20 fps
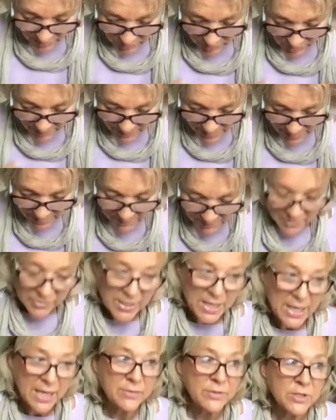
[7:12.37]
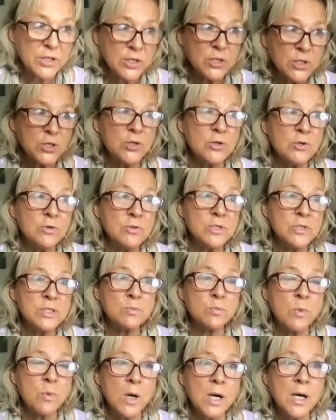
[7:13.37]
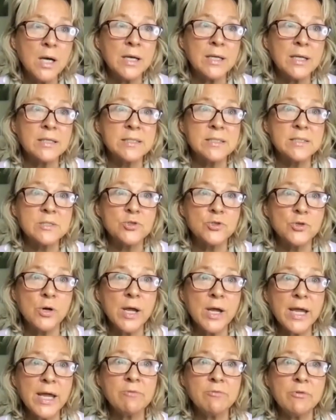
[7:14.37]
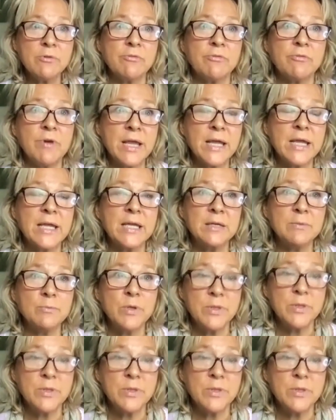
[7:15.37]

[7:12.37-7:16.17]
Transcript: remember that, that use words, try and refrain